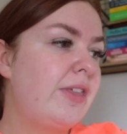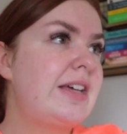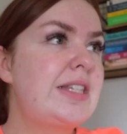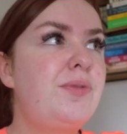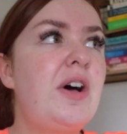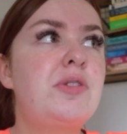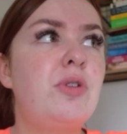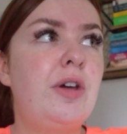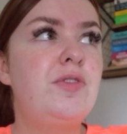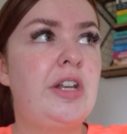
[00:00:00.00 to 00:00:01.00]
that's the first
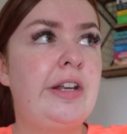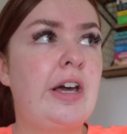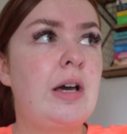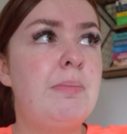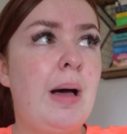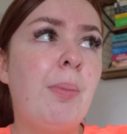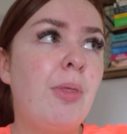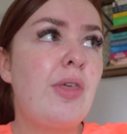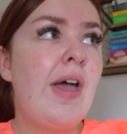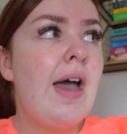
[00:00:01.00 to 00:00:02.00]
run I've done in like a
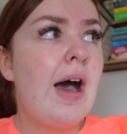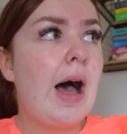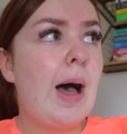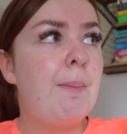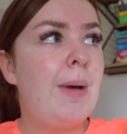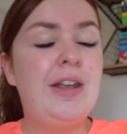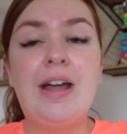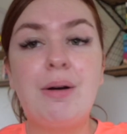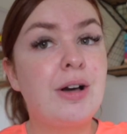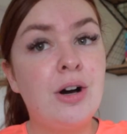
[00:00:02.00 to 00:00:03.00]
month, and
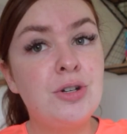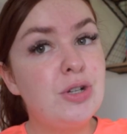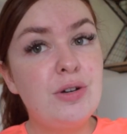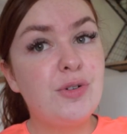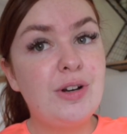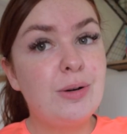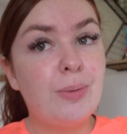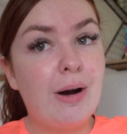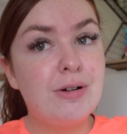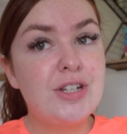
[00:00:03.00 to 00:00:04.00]
now I can't do it for a little
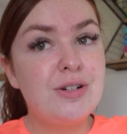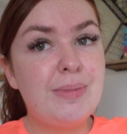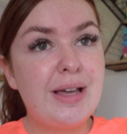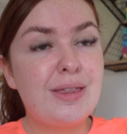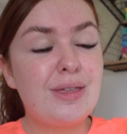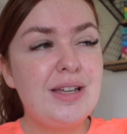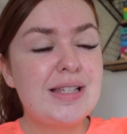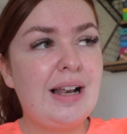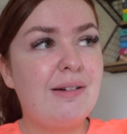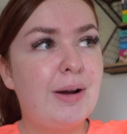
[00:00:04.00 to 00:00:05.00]
while until my thighs
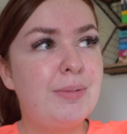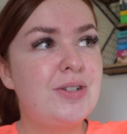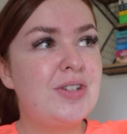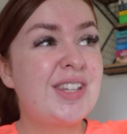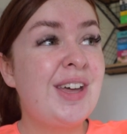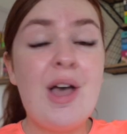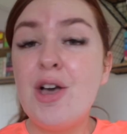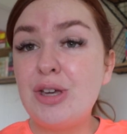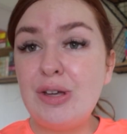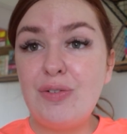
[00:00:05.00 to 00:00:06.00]
clear up, which is
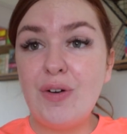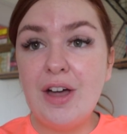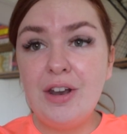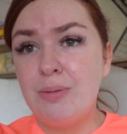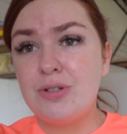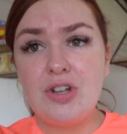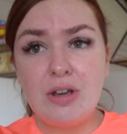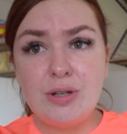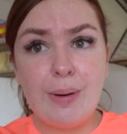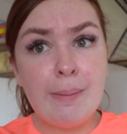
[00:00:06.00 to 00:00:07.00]
good fun. I would show
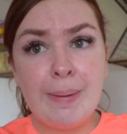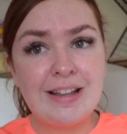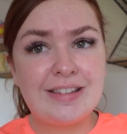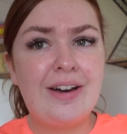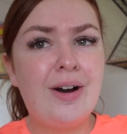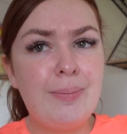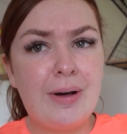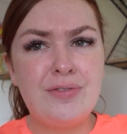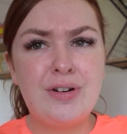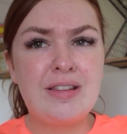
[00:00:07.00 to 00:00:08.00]
you how bad they are, but
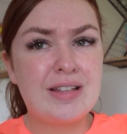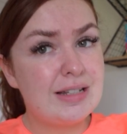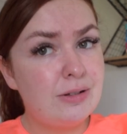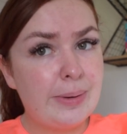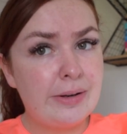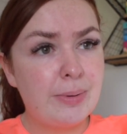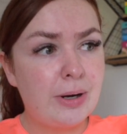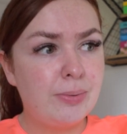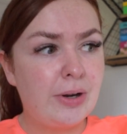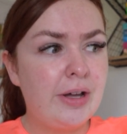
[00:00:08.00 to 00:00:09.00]
I feel like that's a little bit
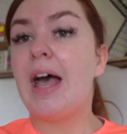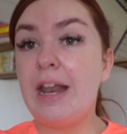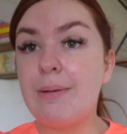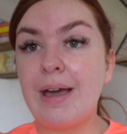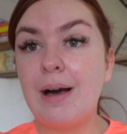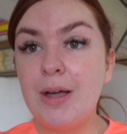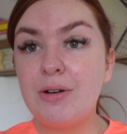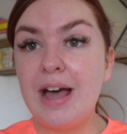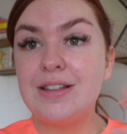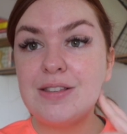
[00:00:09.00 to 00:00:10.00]
inappropriate. Anyway, I'm now
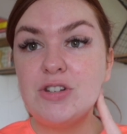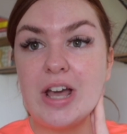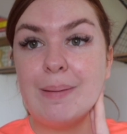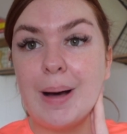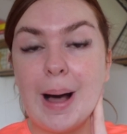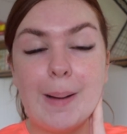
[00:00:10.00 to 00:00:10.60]
going to head to the gym